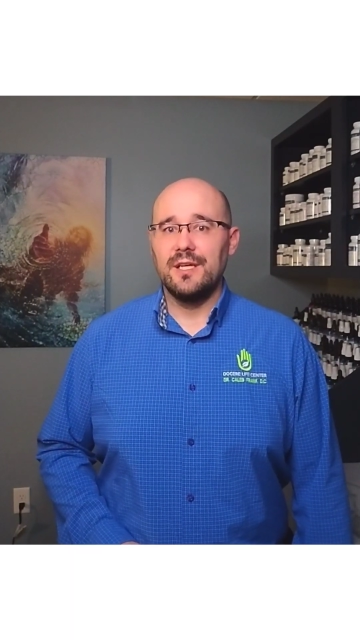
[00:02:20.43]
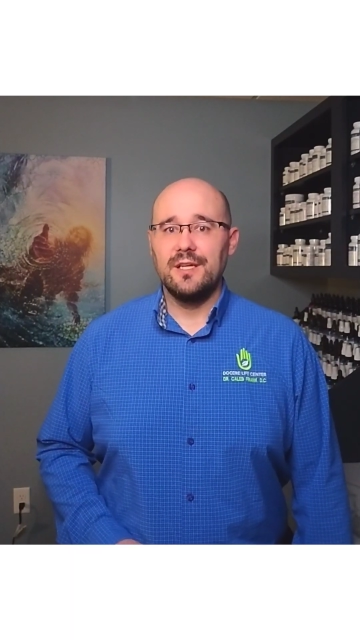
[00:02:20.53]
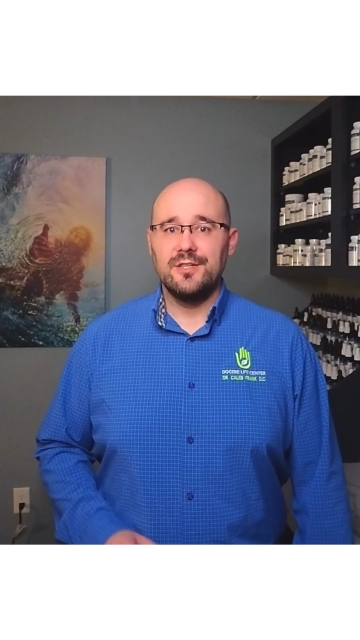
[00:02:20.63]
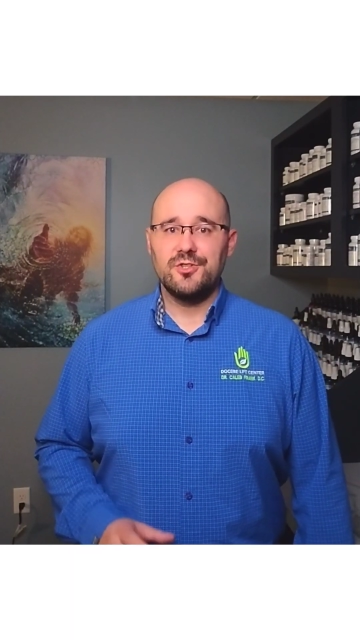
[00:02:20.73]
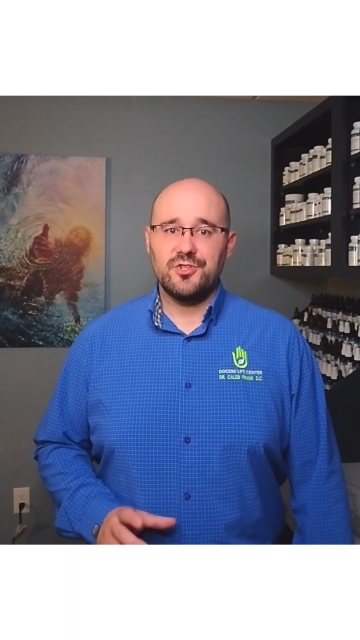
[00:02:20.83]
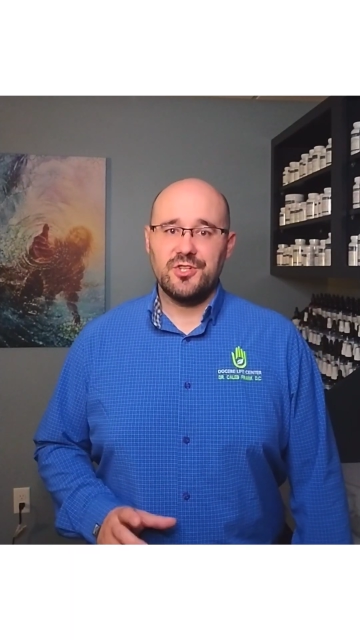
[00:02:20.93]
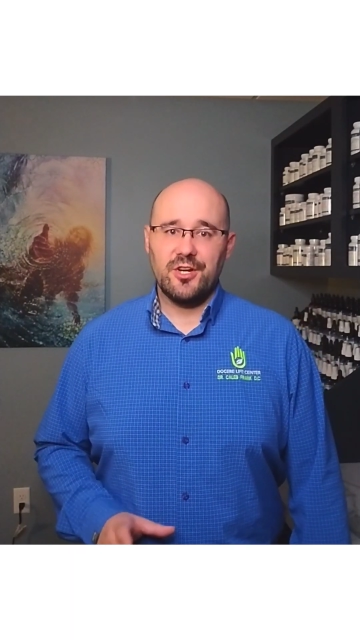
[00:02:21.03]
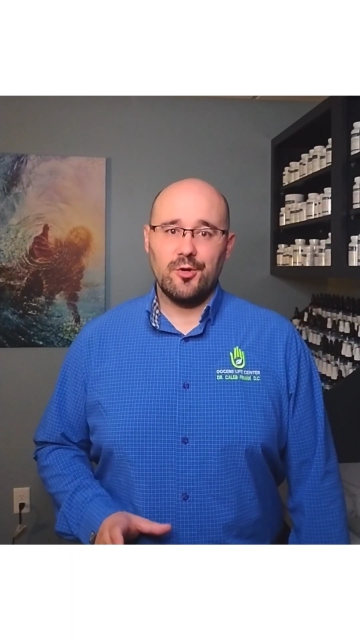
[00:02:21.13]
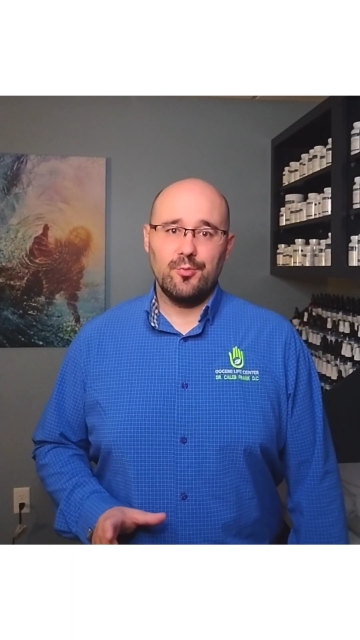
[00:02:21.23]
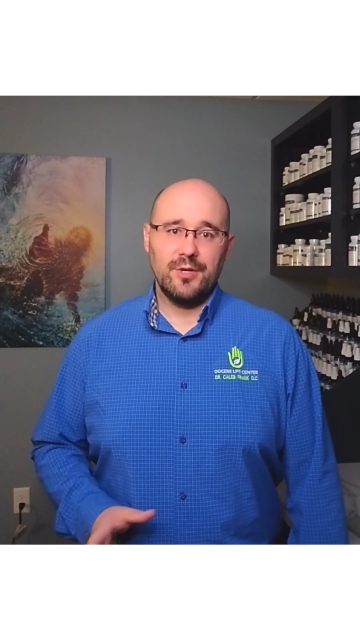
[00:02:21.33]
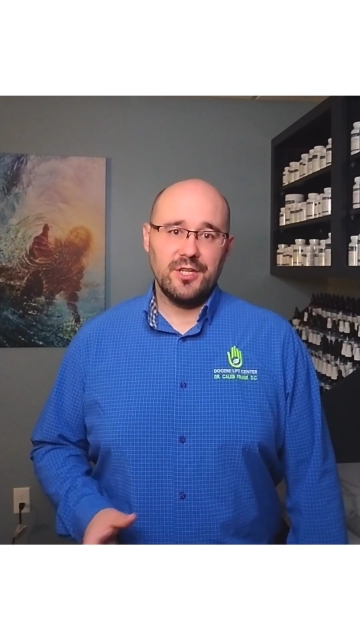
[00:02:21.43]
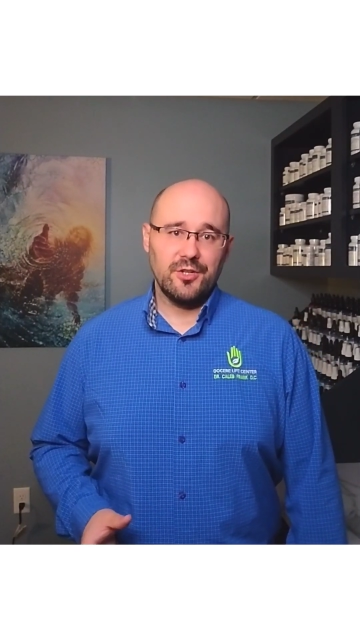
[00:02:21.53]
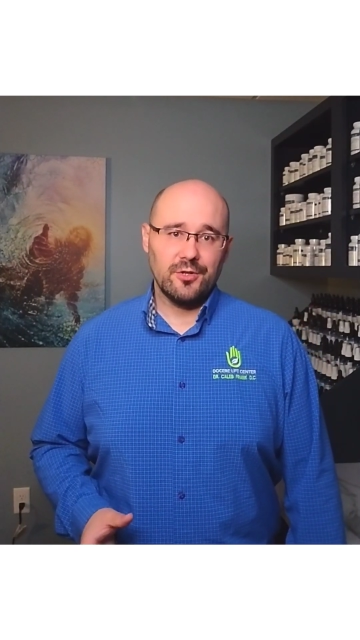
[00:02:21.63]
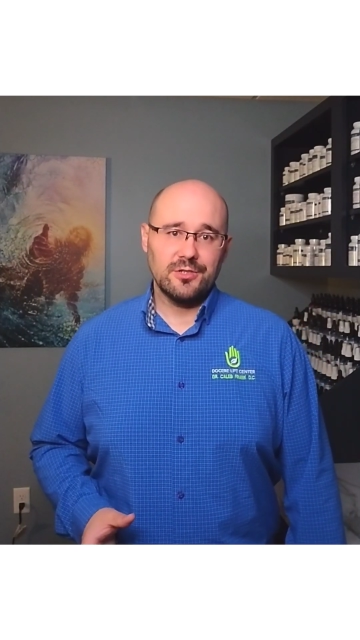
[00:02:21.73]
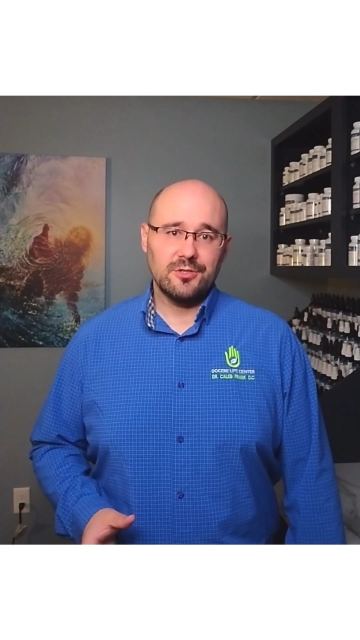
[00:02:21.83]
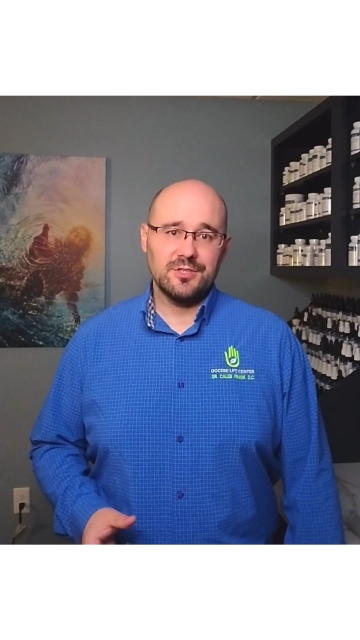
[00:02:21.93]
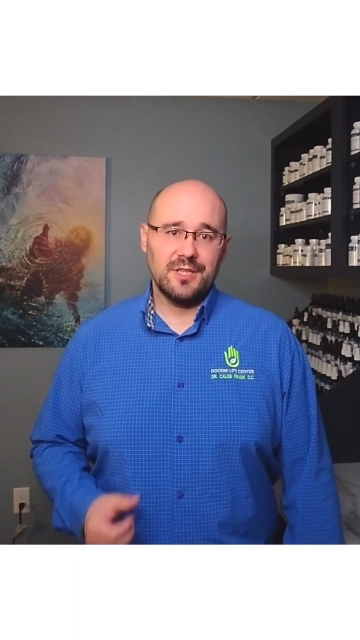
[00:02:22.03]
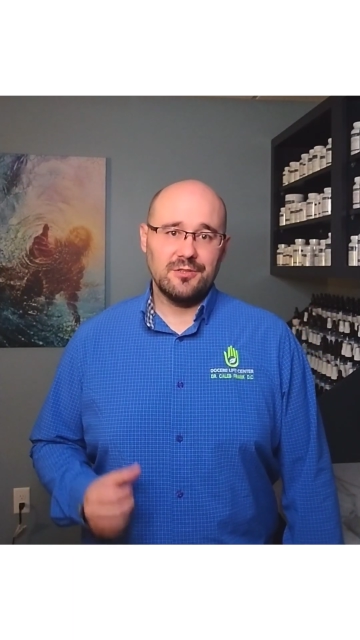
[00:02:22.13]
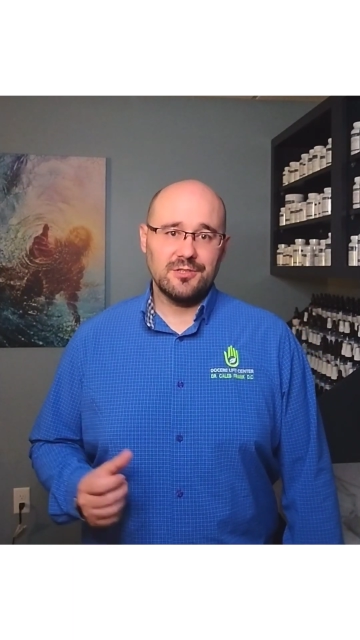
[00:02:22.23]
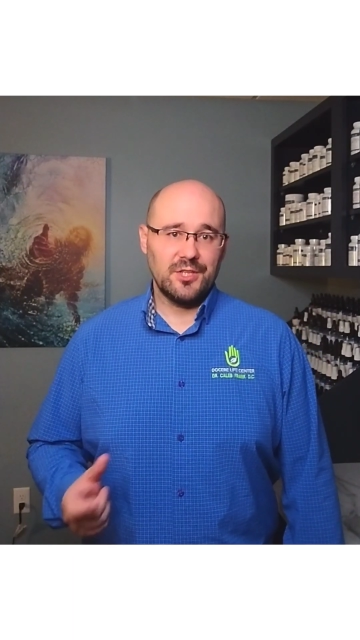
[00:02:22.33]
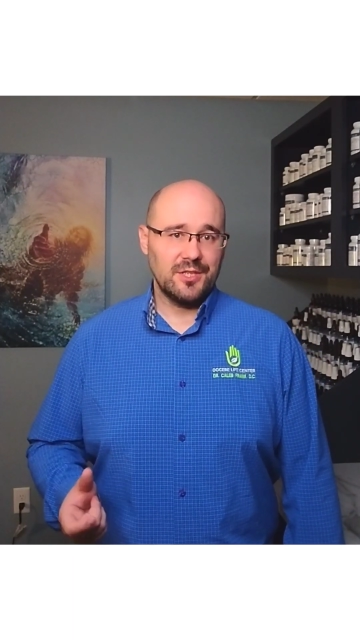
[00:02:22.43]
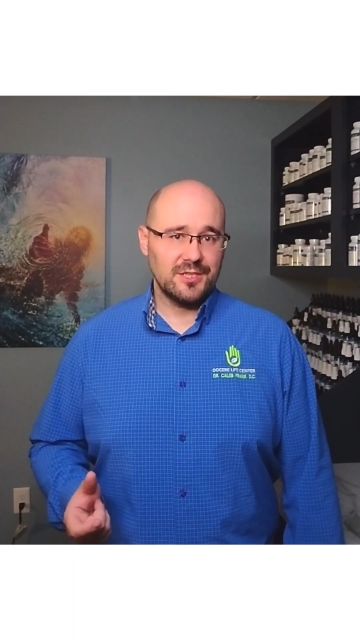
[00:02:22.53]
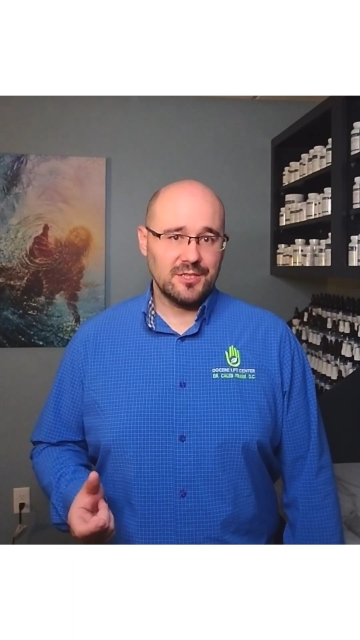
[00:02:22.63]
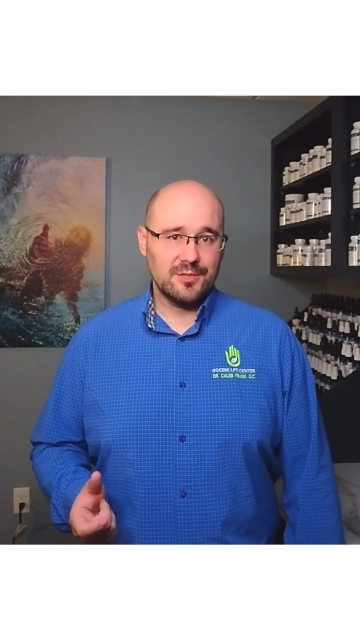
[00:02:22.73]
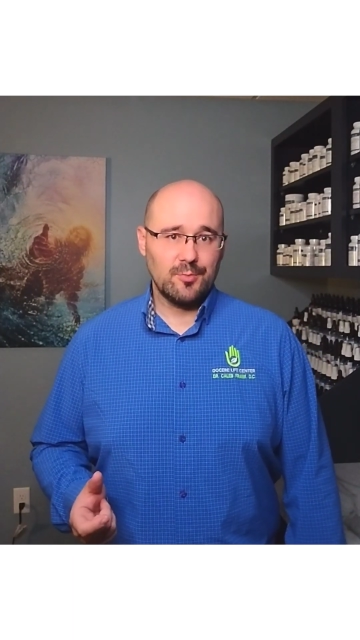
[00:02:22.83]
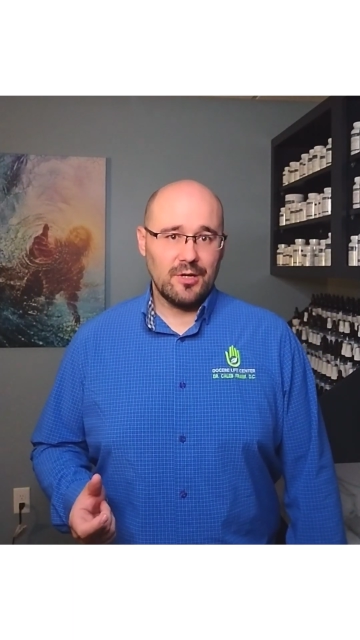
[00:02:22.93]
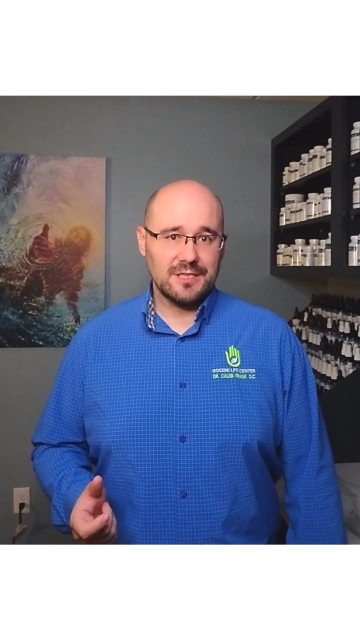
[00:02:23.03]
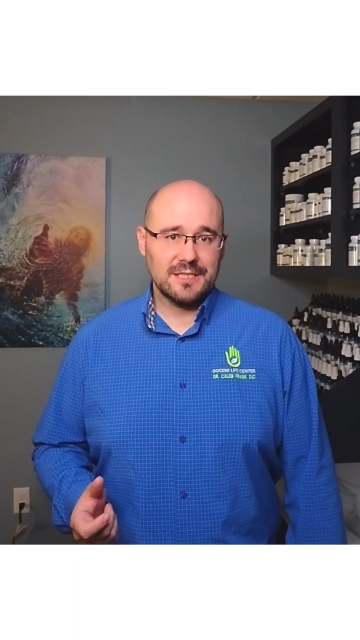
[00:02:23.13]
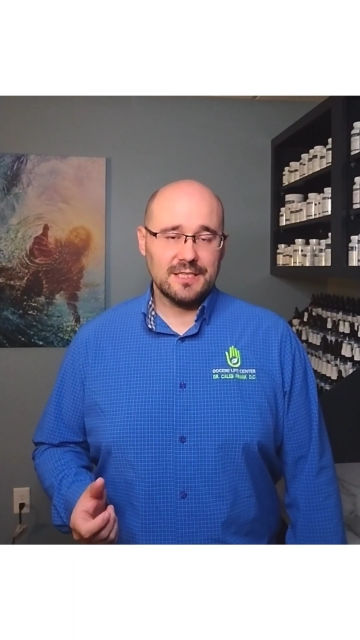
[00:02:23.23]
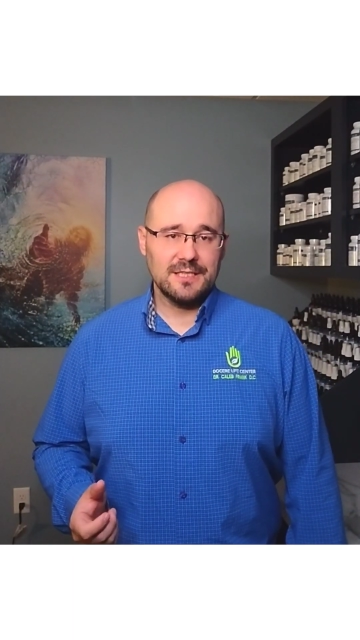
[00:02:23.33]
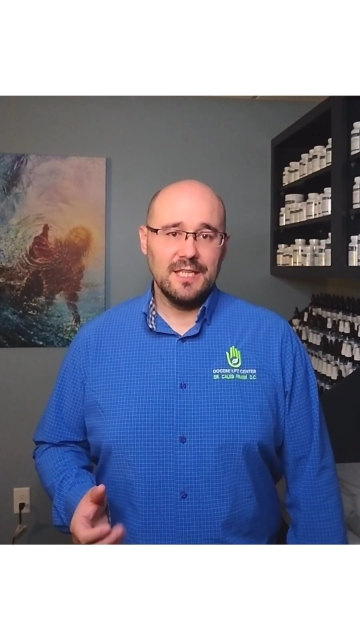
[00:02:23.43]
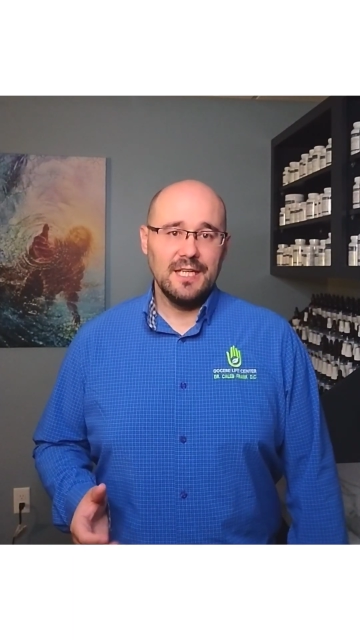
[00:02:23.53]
share precursors in their synthesis process.